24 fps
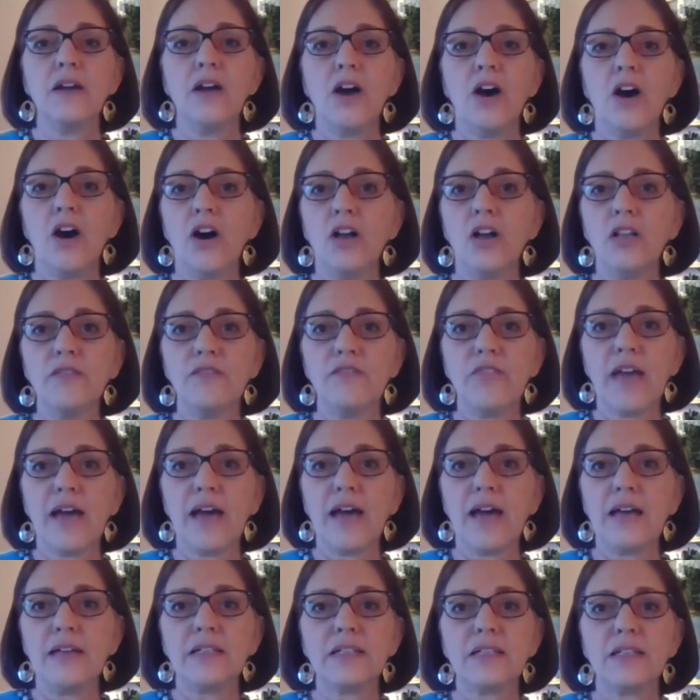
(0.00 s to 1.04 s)
all of
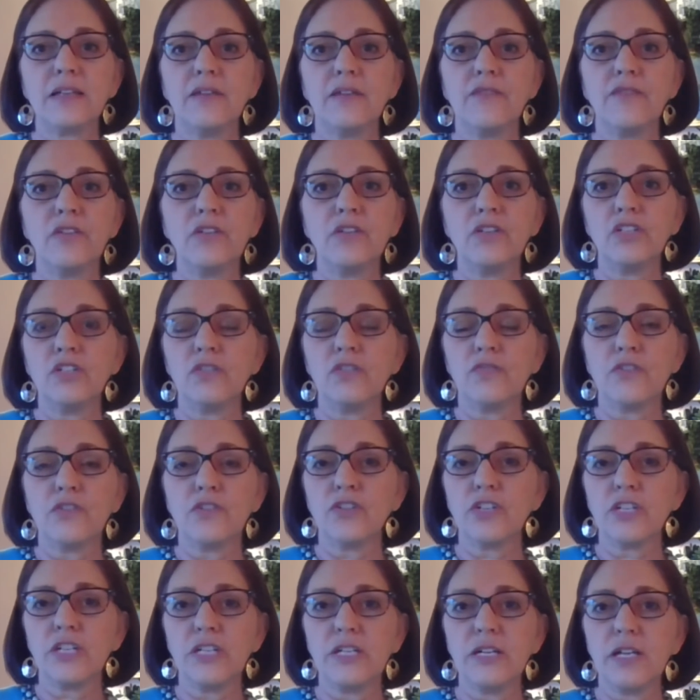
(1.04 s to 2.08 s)
that, a village of
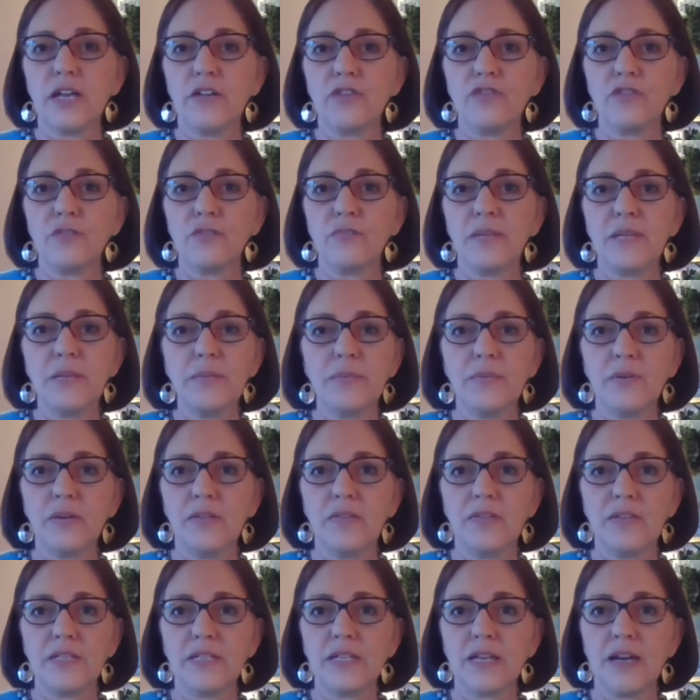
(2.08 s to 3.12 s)
1,300 people at
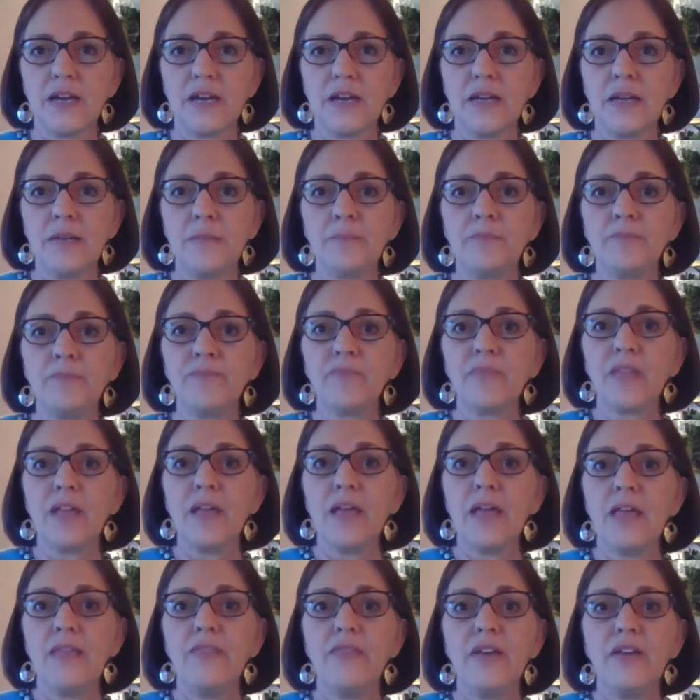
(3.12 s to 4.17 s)
the time,
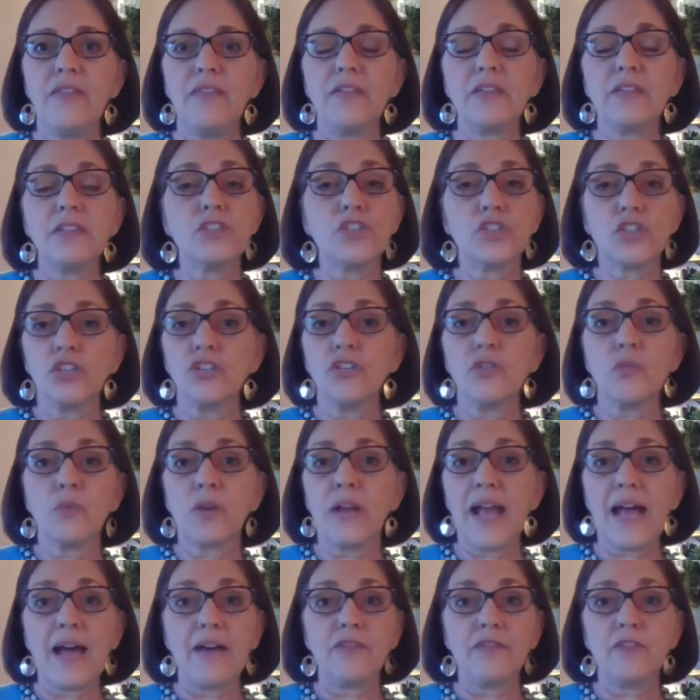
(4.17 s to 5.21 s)
that the children would
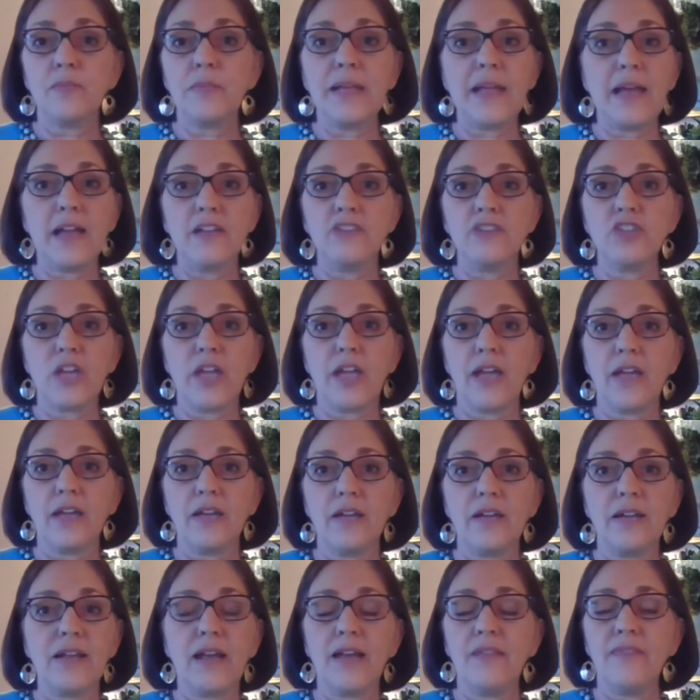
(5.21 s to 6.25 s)
have to be
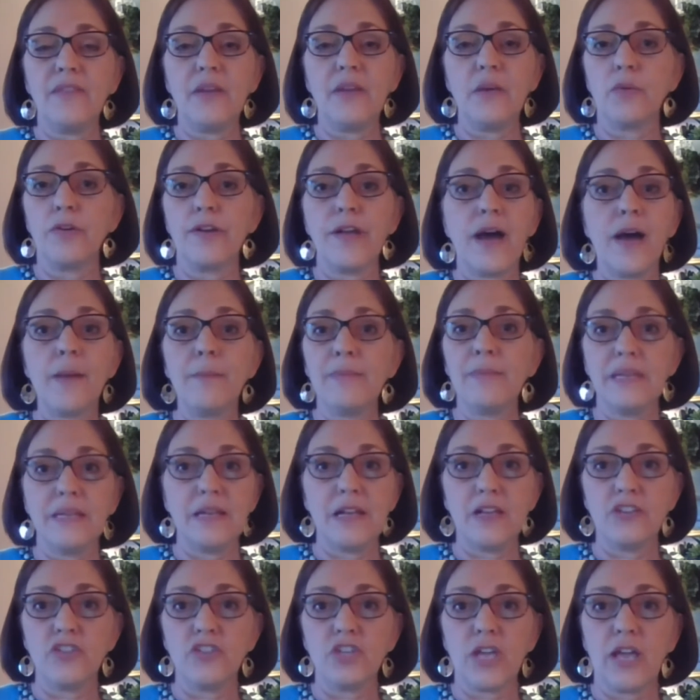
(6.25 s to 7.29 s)
educated, and they were not being
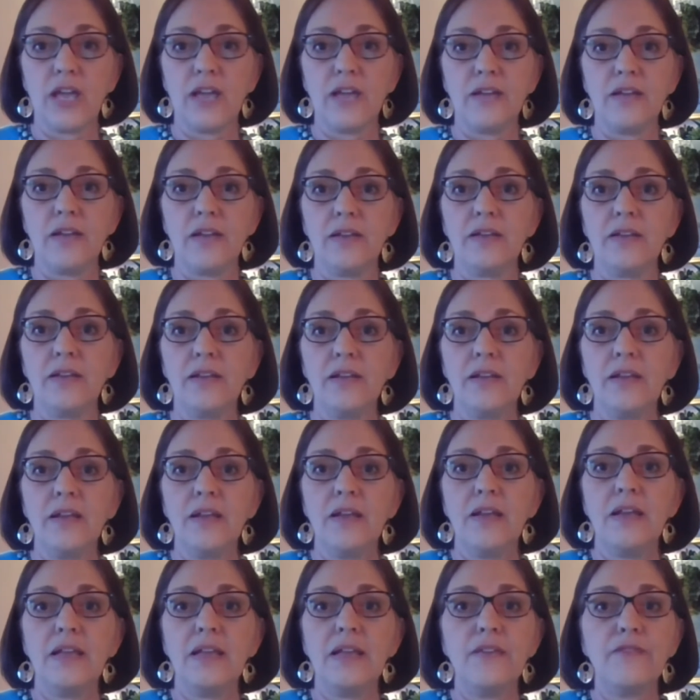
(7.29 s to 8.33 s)
educated.
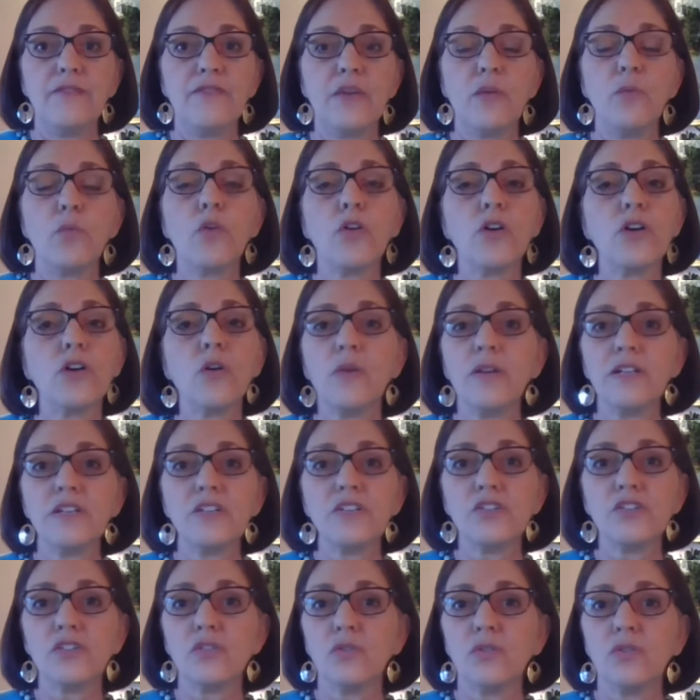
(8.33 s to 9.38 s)
If they were going to
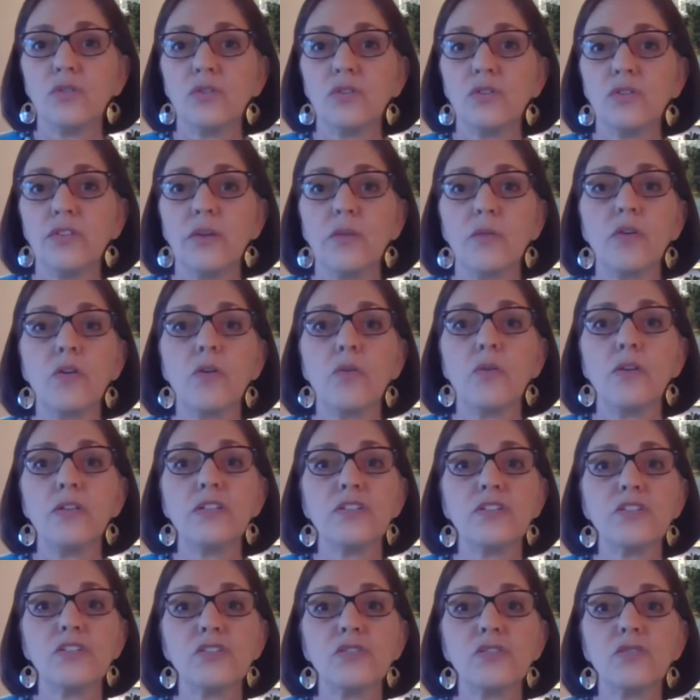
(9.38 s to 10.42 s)
school, they were going
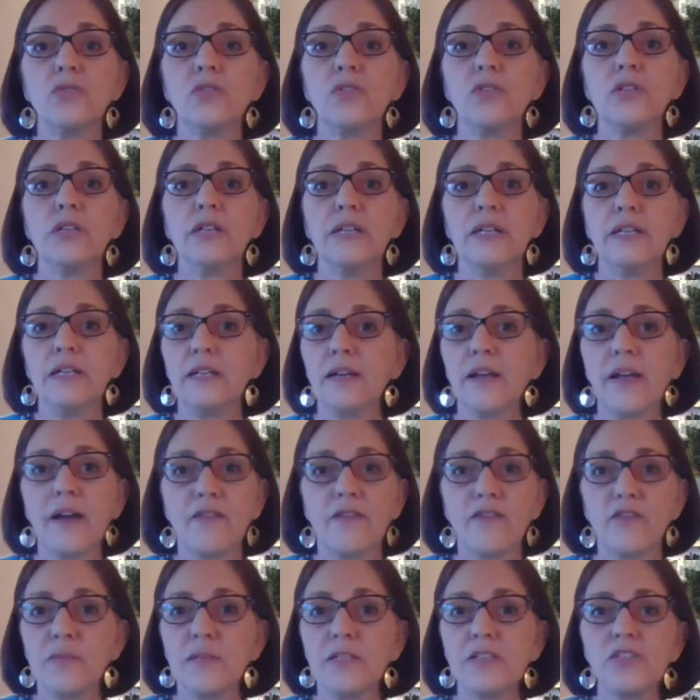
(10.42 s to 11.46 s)
to school in a
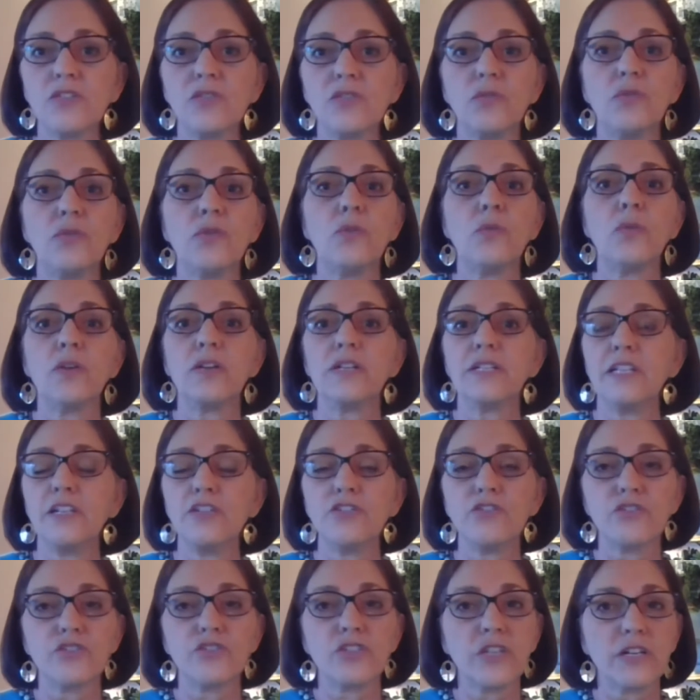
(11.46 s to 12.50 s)
government school where
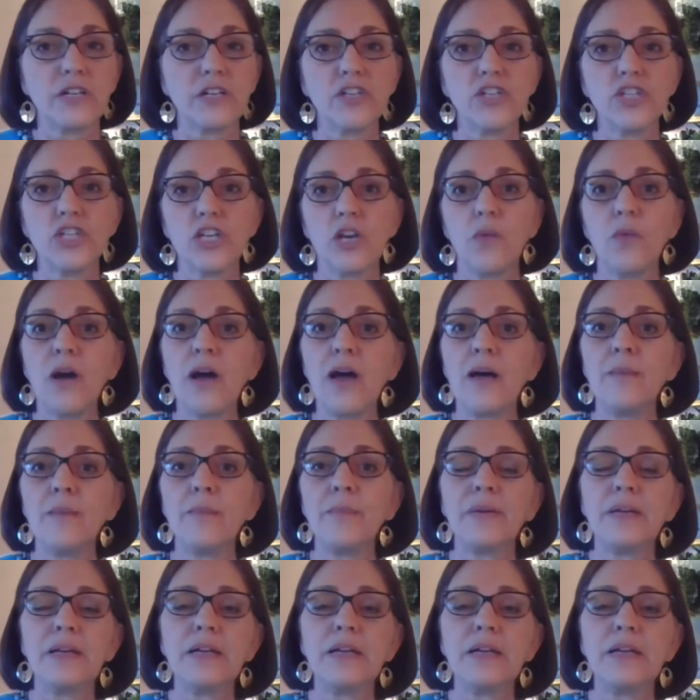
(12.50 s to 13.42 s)
teachers didn't show up.